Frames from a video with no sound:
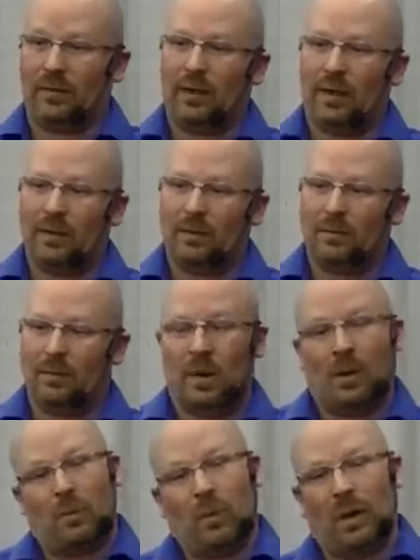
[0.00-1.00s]
thing,
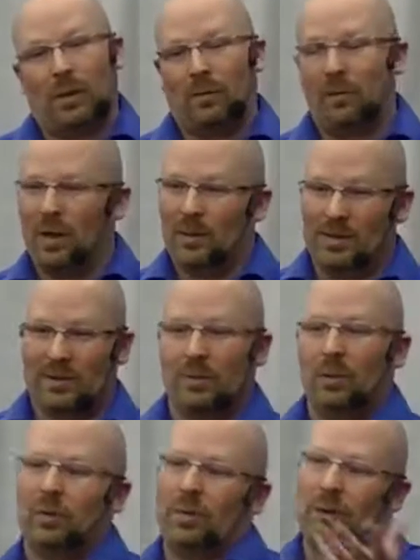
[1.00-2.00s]
well, maybe it's going
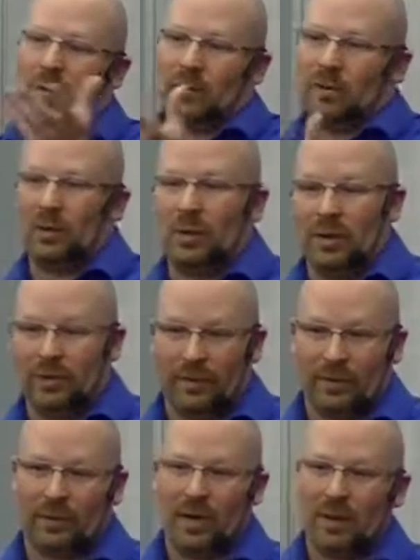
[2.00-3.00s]
to move you into a
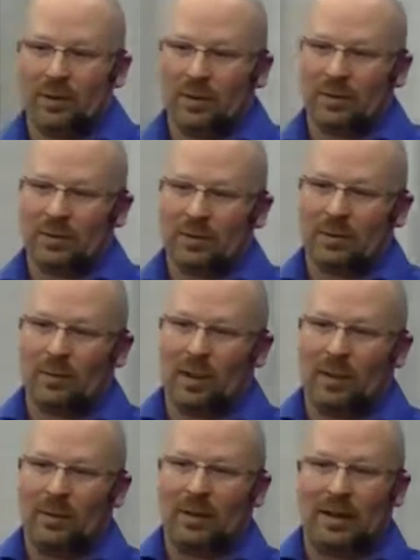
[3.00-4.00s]
different direction. So
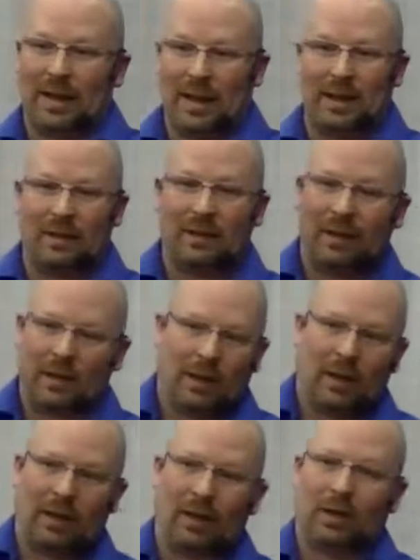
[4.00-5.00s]
maybe in the end,
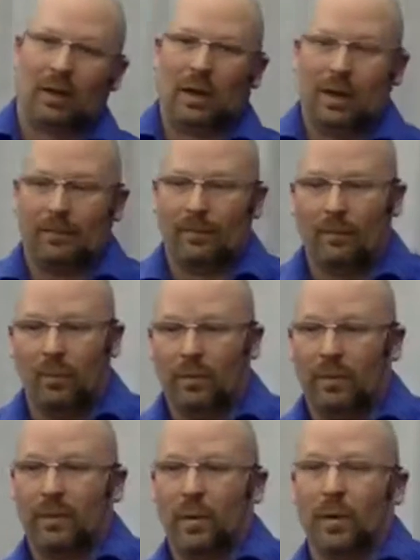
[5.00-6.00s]
it'll move
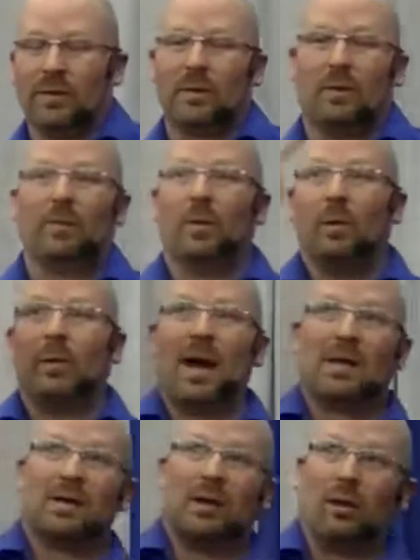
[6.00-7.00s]
you forward. So if you
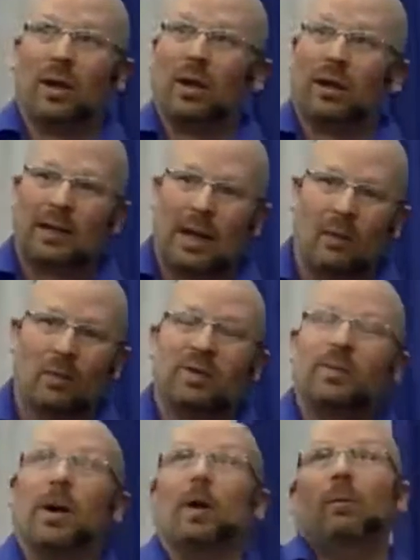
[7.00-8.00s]
imagine going in a downward
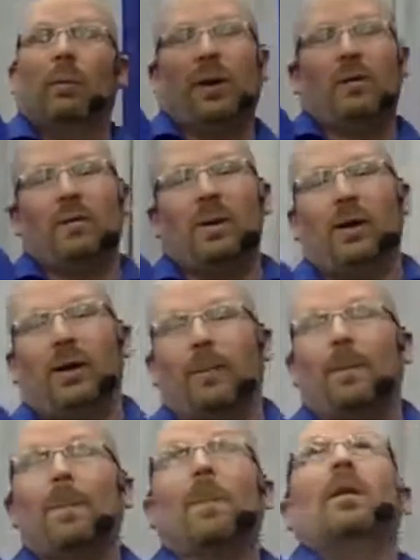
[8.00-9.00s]
spiral, play with me here.
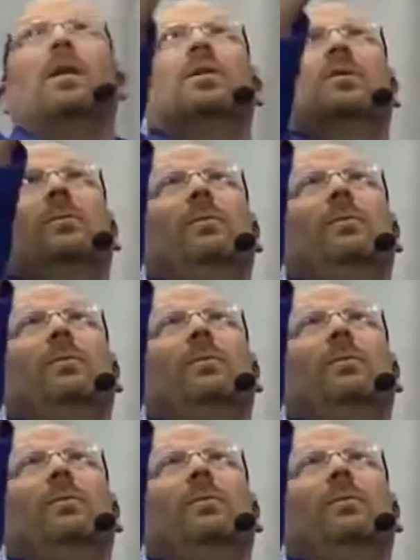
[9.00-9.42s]
So